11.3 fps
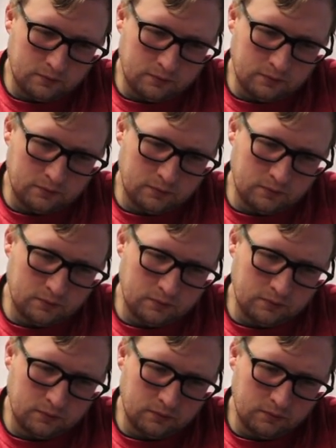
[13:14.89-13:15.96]

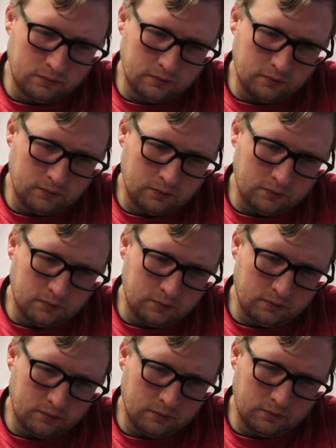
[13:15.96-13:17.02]

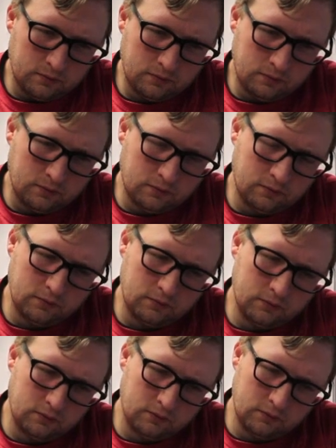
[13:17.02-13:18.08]

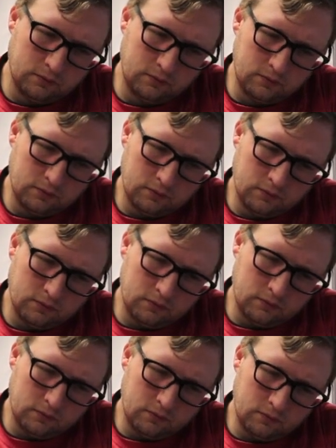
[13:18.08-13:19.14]

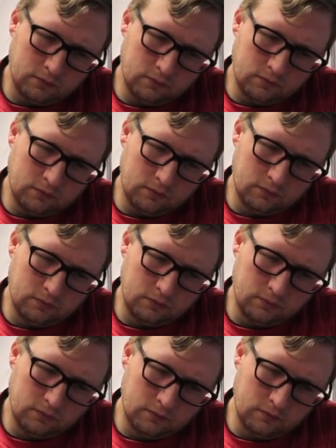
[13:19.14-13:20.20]

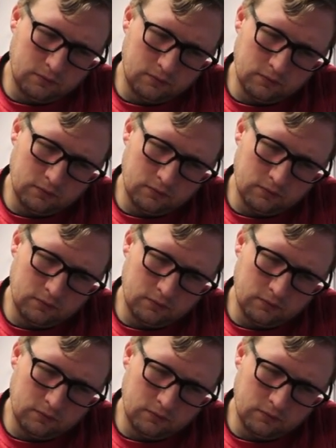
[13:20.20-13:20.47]
(silent)